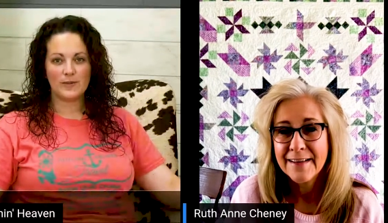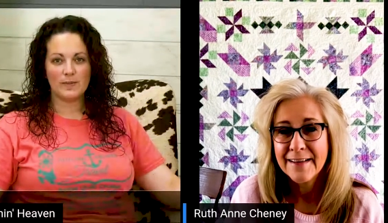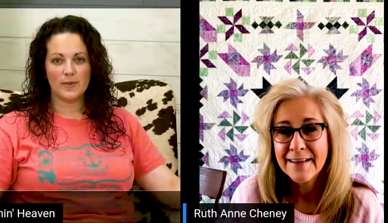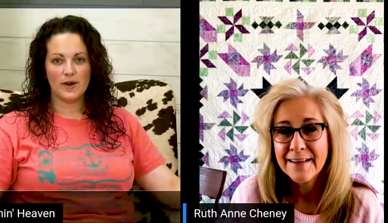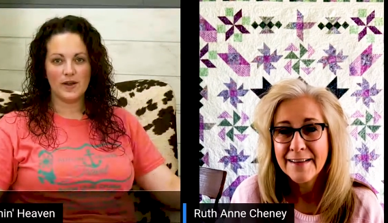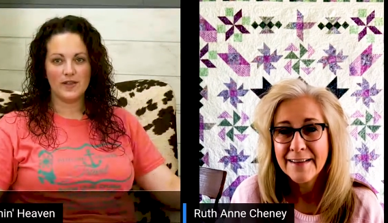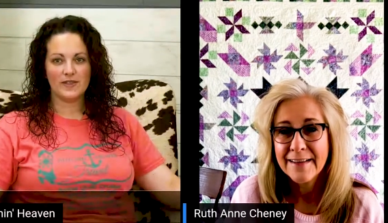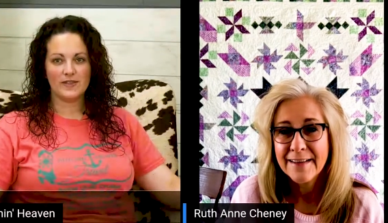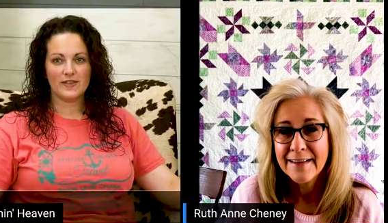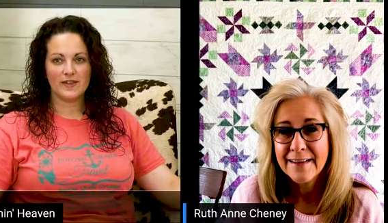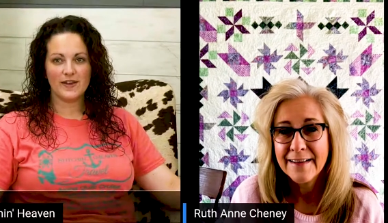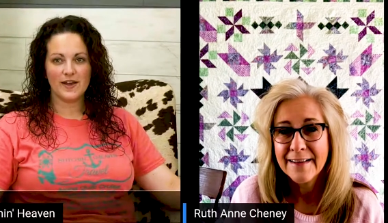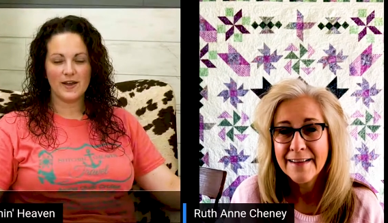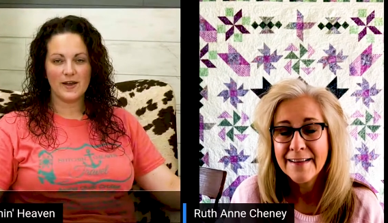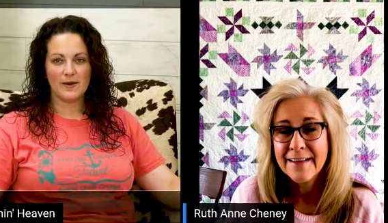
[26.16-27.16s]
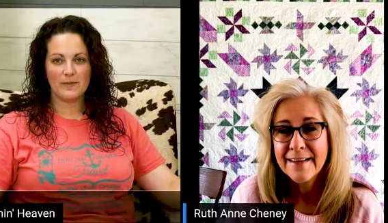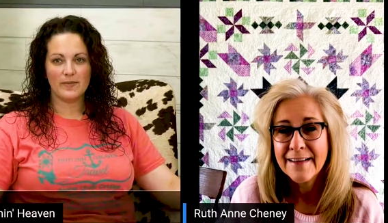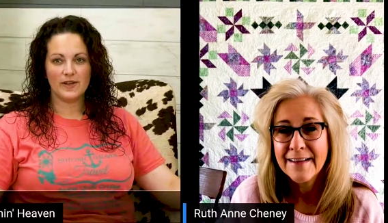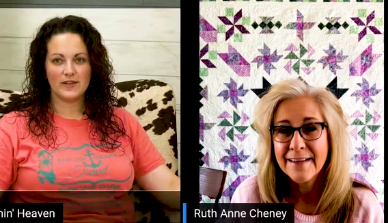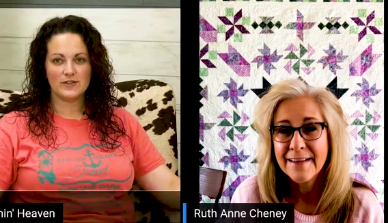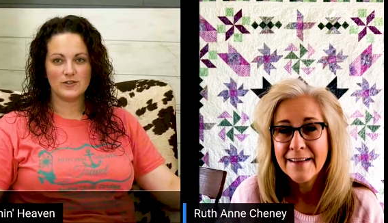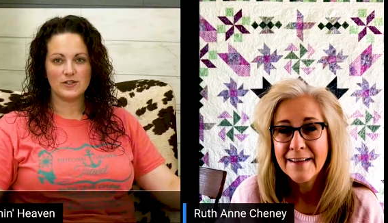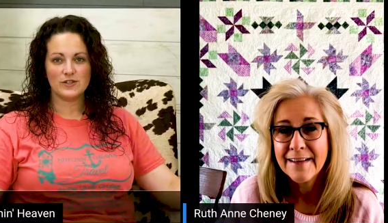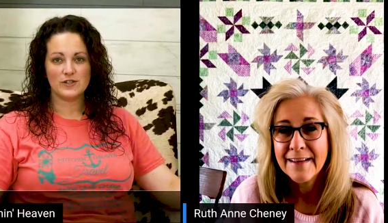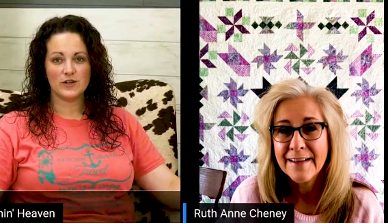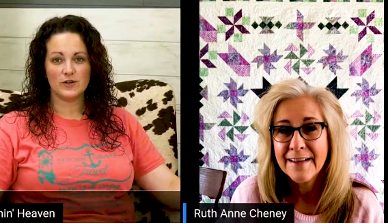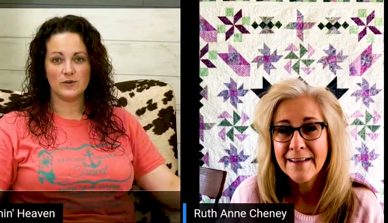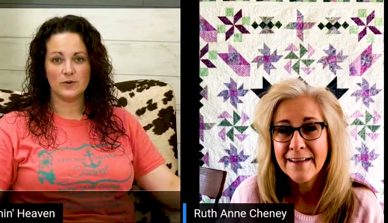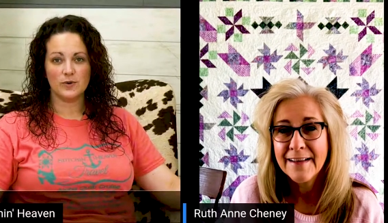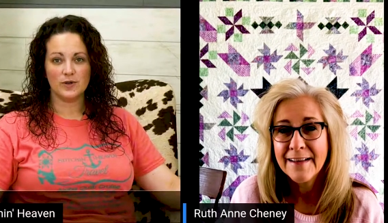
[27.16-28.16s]
Speaker 1: Month. Um, it's just a
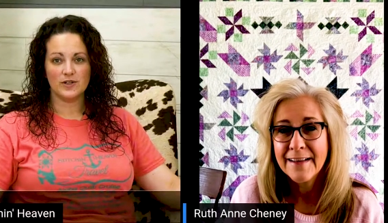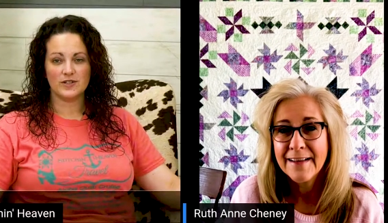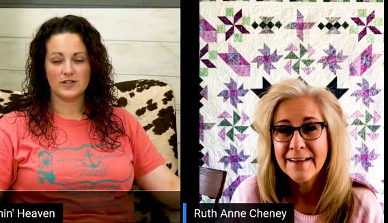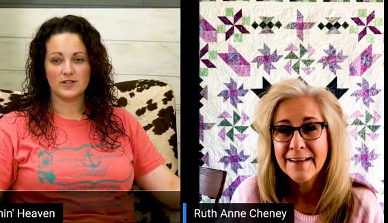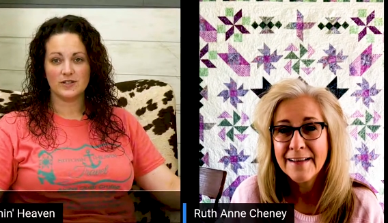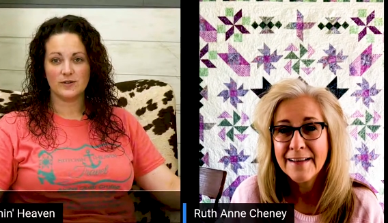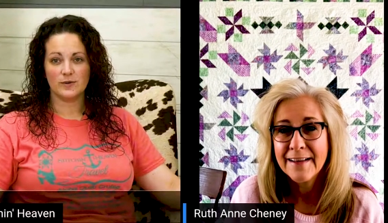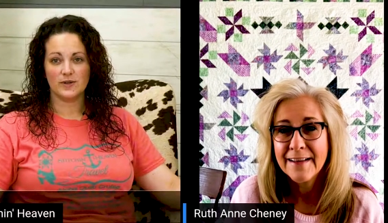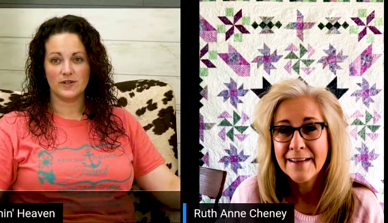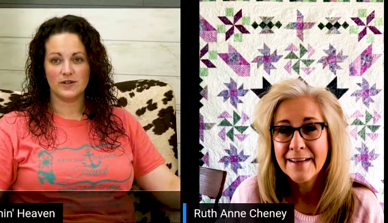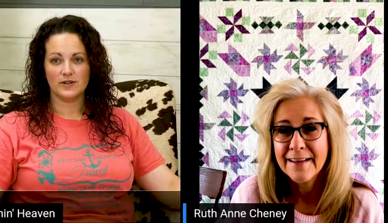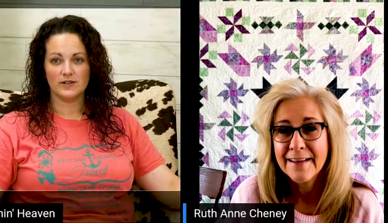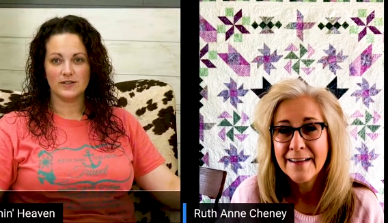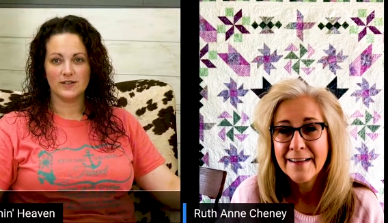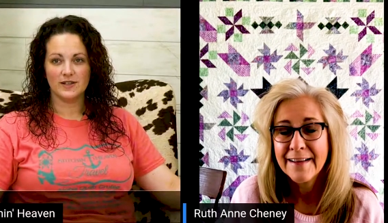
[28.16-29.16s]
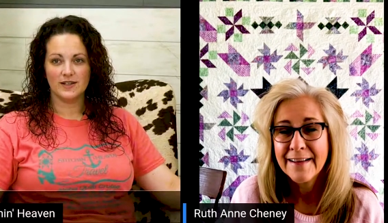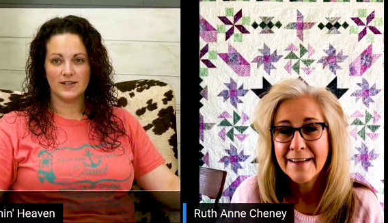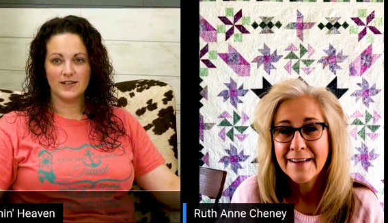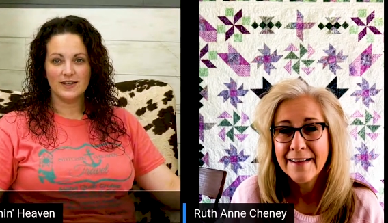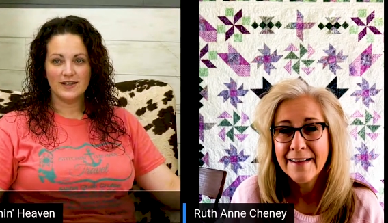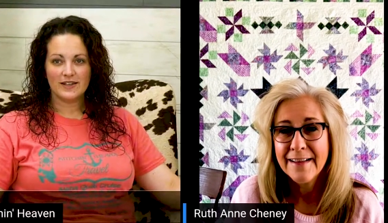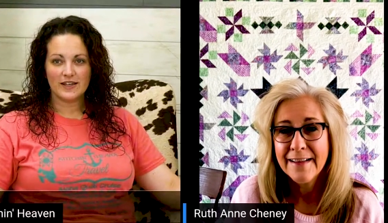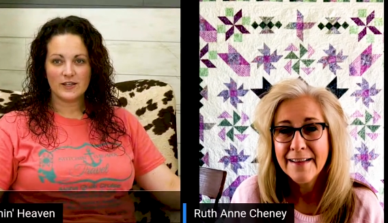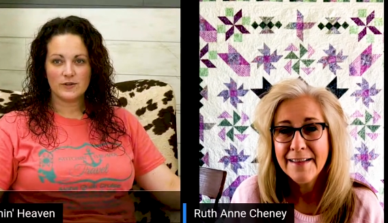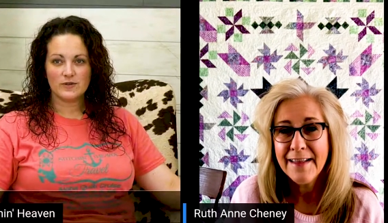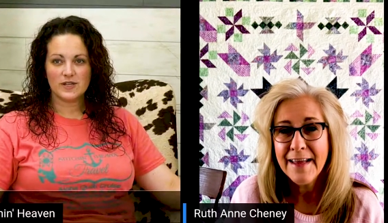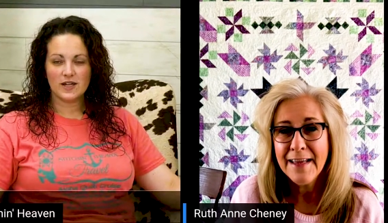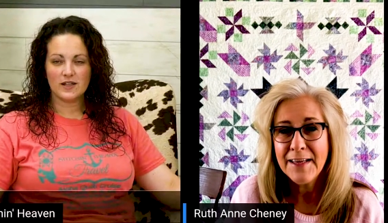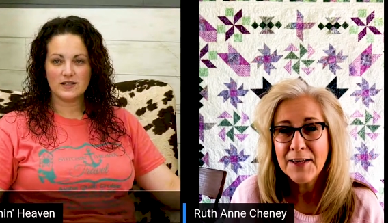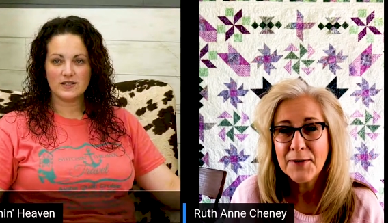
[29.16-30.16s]
gorgeous quilt. Can you
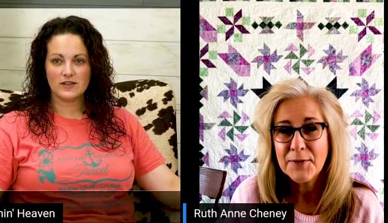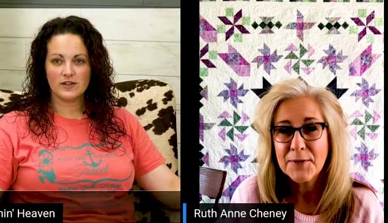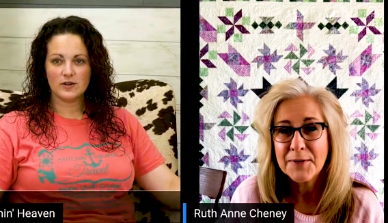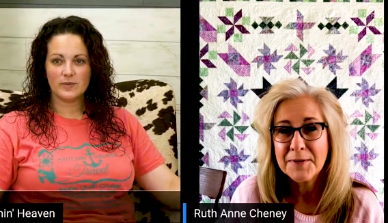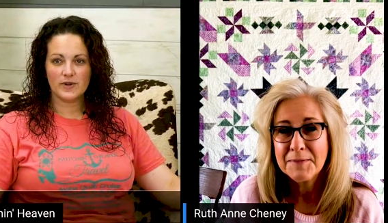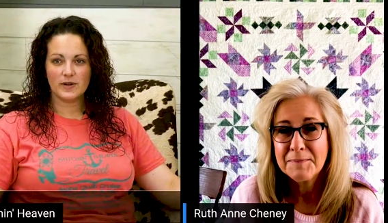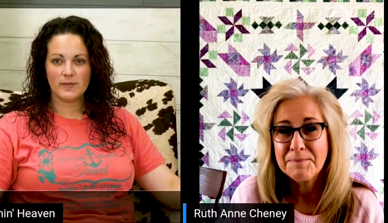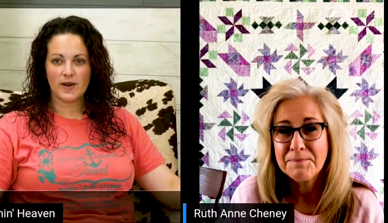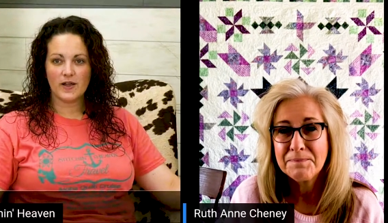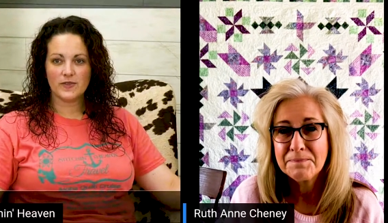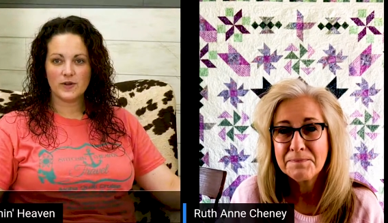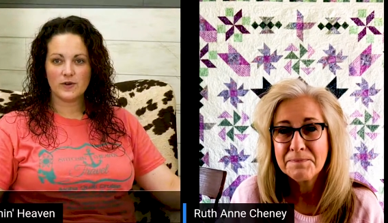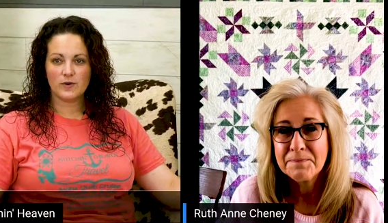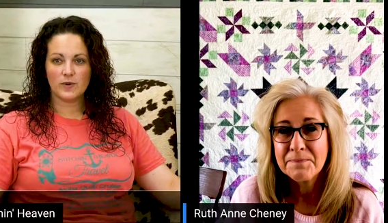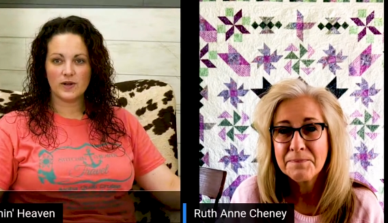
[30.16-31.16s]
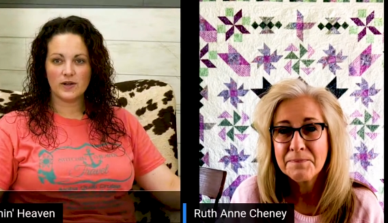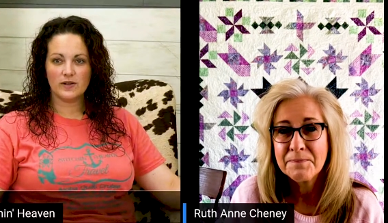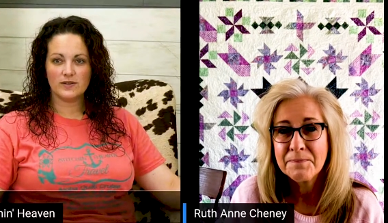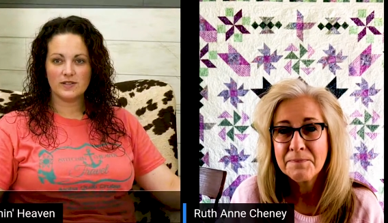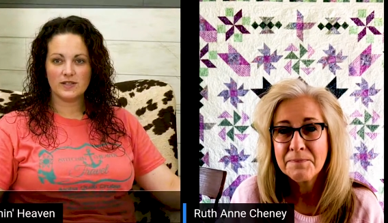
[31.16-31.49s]
tell us a little bit about the quilt